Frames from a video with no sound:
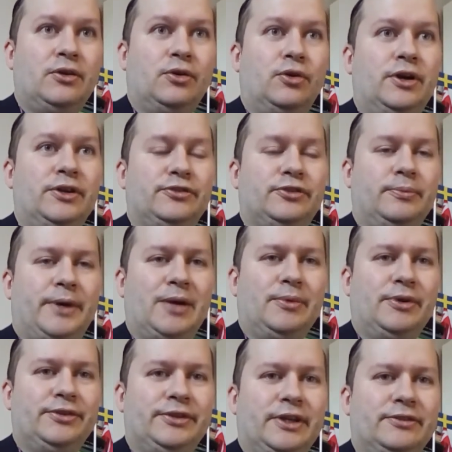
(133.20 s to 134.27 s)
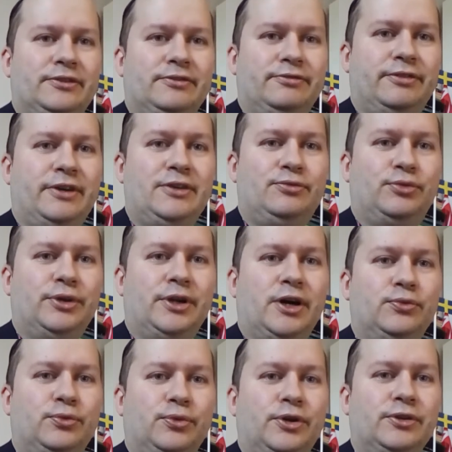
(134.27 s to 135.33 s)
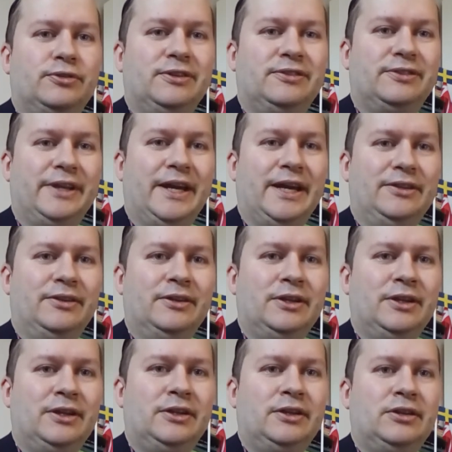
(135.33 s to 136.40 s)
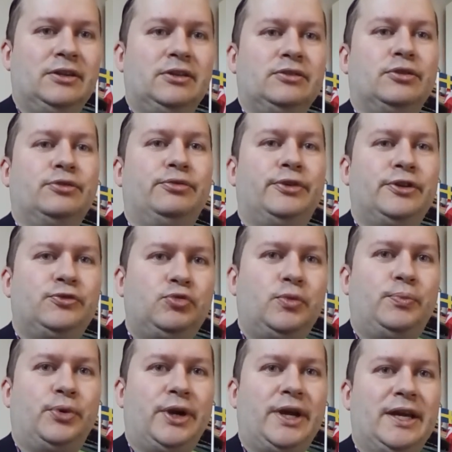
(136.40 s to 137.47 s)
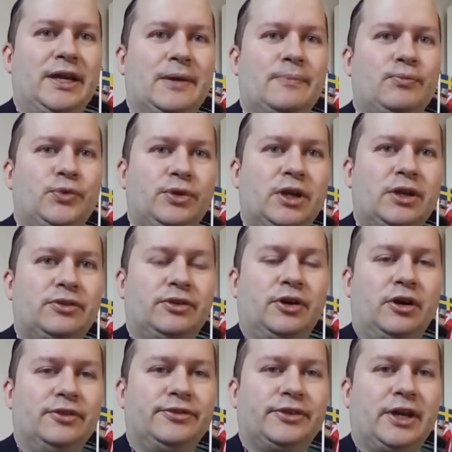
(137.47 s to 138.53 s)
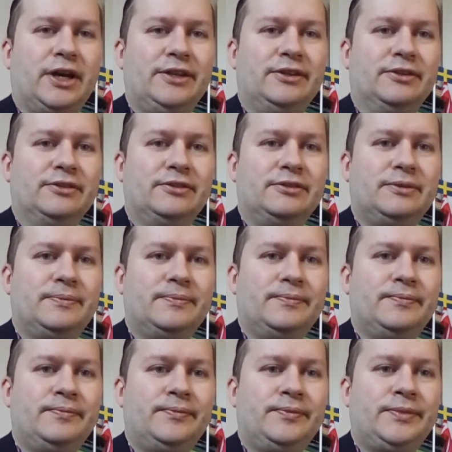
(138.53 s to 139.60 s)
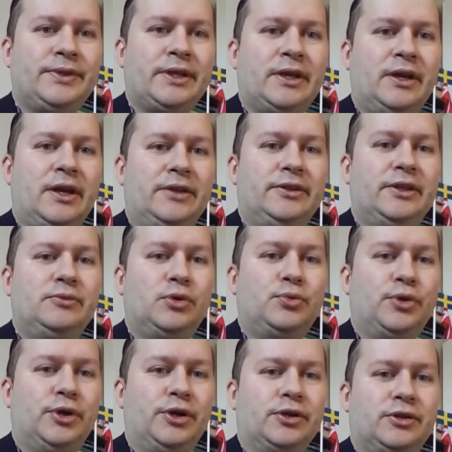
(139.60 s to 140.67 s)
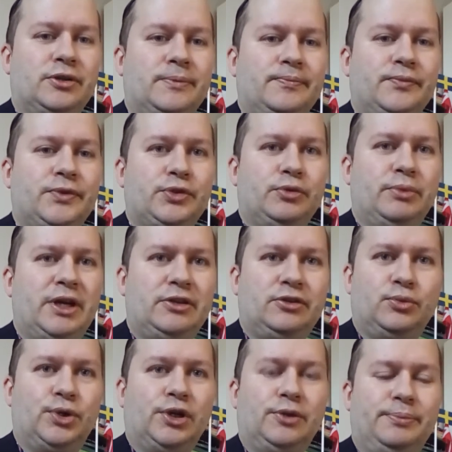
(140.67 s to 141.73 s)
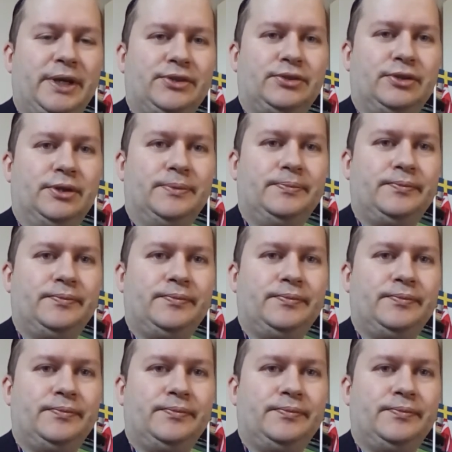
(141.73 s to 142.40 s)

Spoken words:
Or as the Bible says, faith without works is dead. So first we pray to get God's guidance, and then we work to make the world better,